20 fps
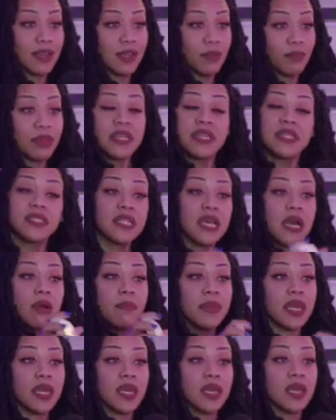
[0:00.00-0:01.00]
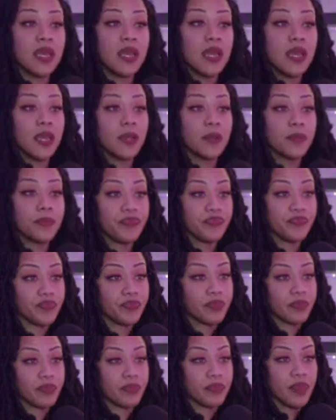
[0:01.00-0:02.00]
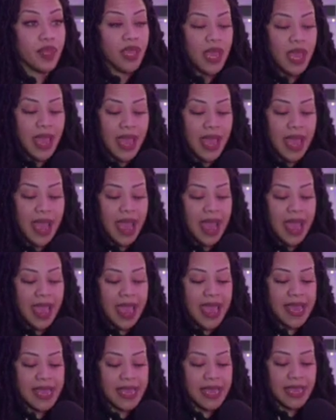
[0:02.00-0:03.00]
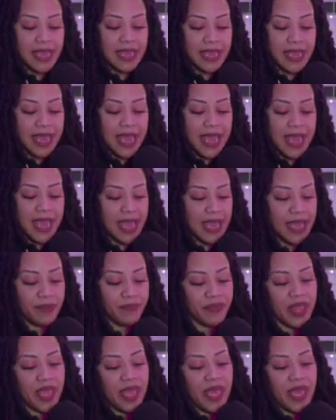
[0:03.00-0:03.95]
Please tell me. But that's not an easy. Thank you for the question, Dame. But that's not an easy.